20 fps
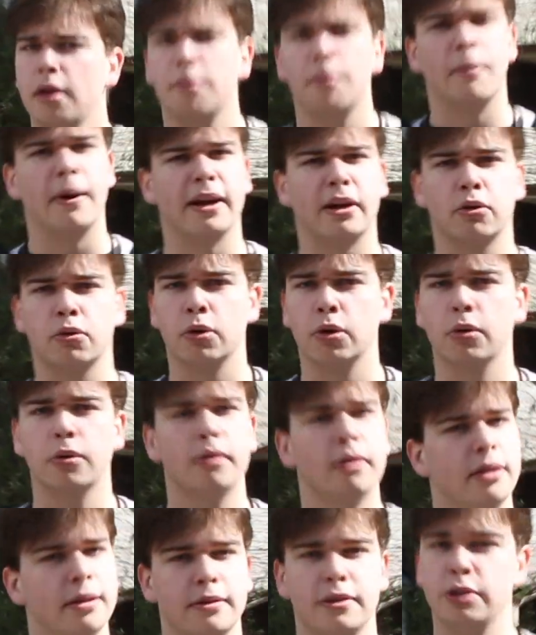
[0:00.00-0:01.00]
My crew,
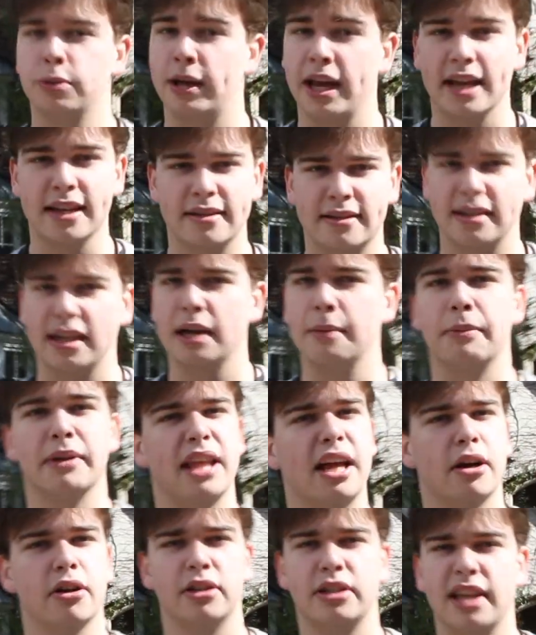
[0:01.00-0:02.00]
you can't see it, but
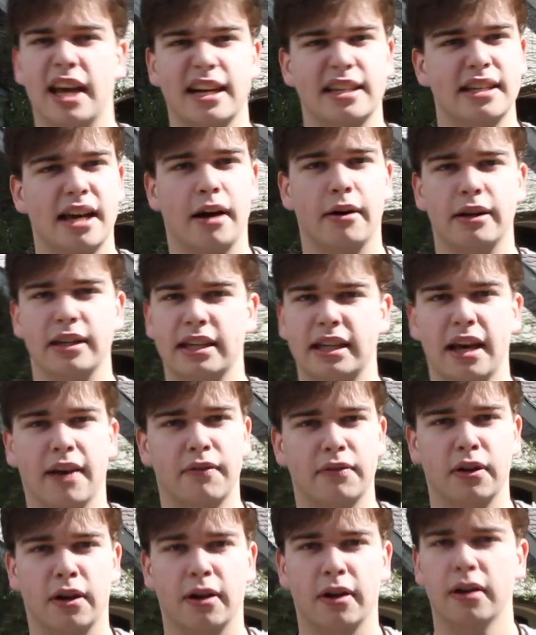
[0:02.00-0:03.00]
they are decked out in
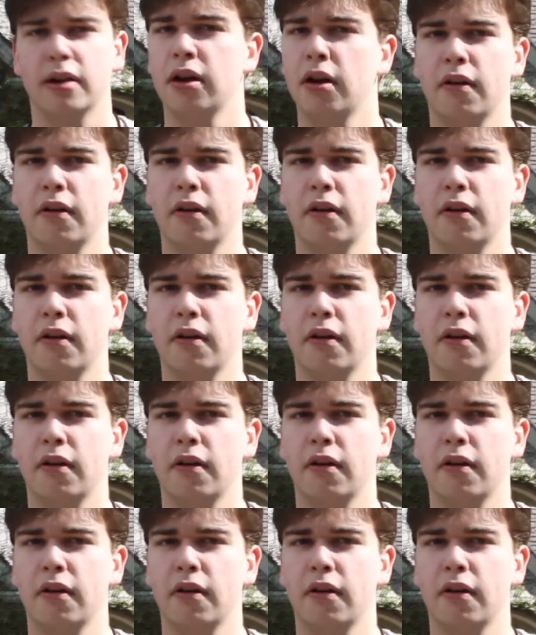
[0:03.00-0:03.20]
Kevlar,